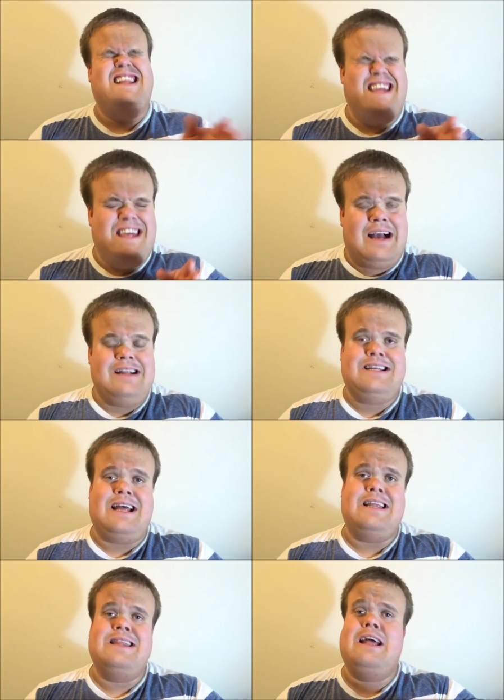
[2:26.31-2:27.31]
young
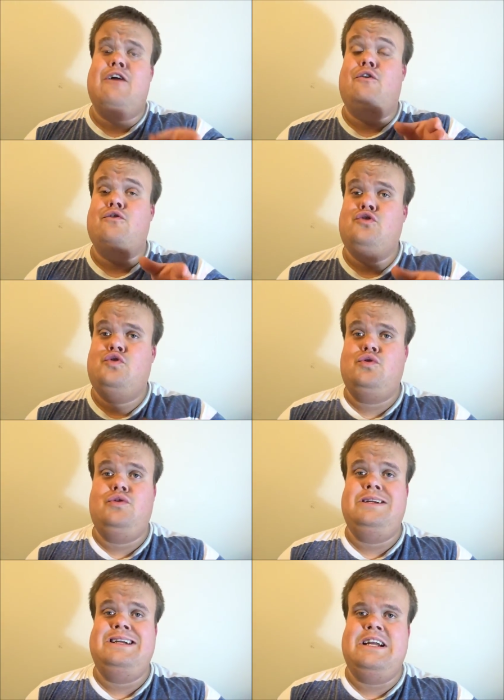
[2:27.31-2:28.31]
talent that are
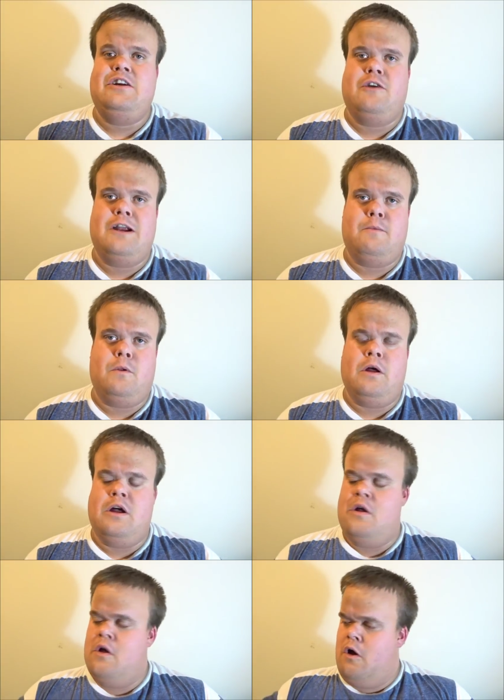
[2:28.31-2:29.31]
truly incredible.
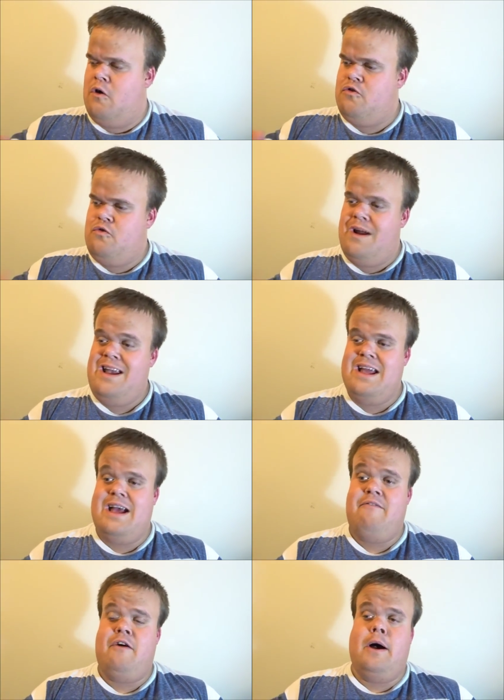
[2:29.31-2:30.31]
Australia
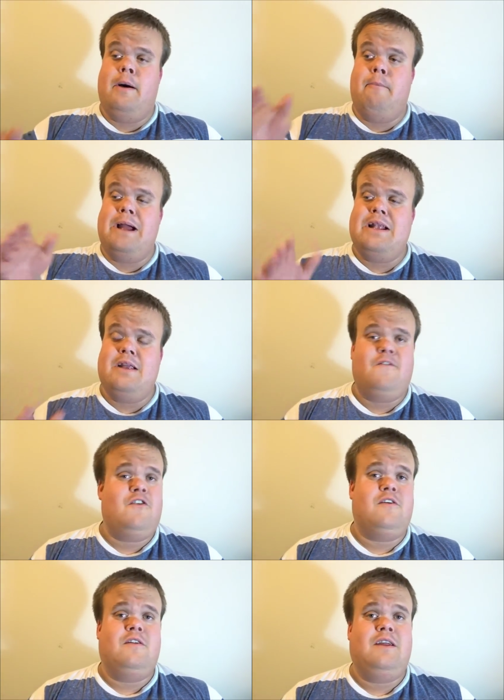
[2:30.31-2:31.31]
have a
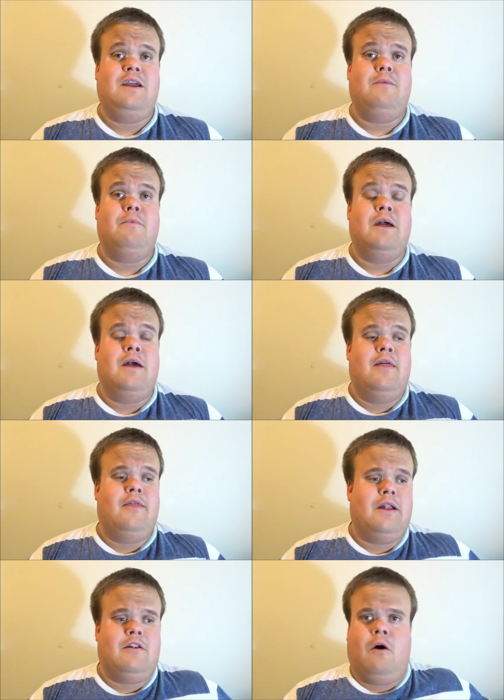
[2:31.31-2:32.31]
magnificent team
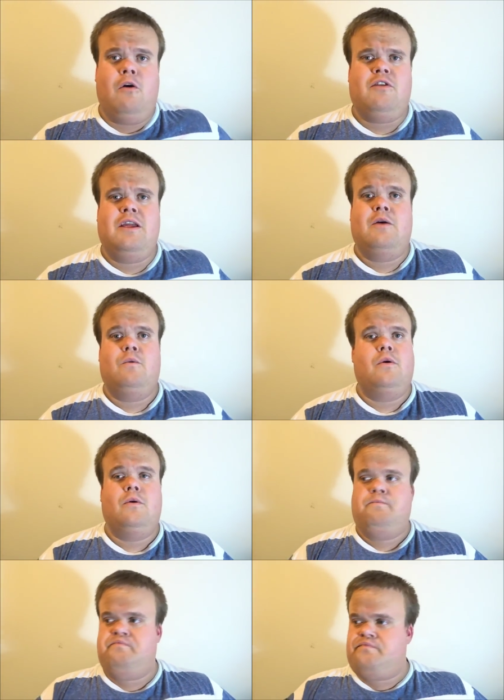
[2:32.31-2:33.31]
that last year
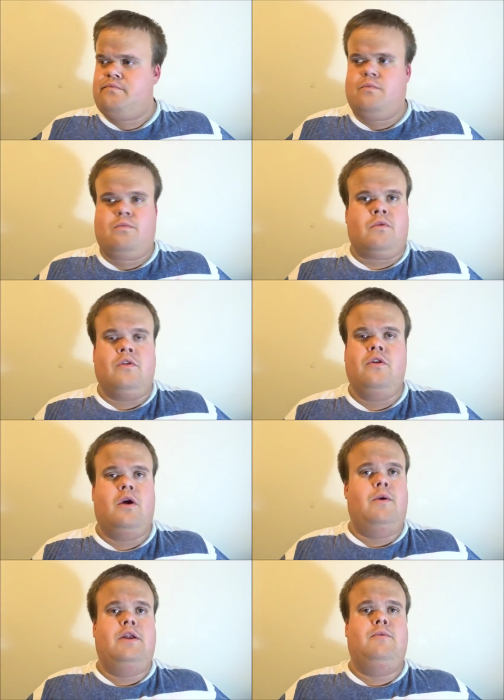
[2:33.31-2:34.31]
were
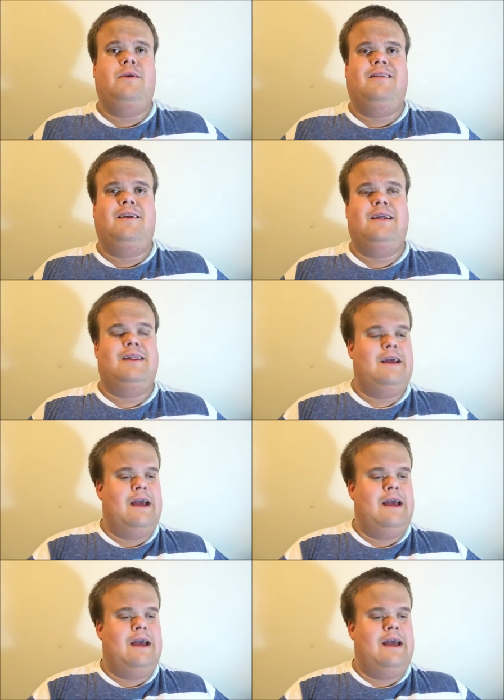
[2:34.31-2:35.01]
nowhere to be seen,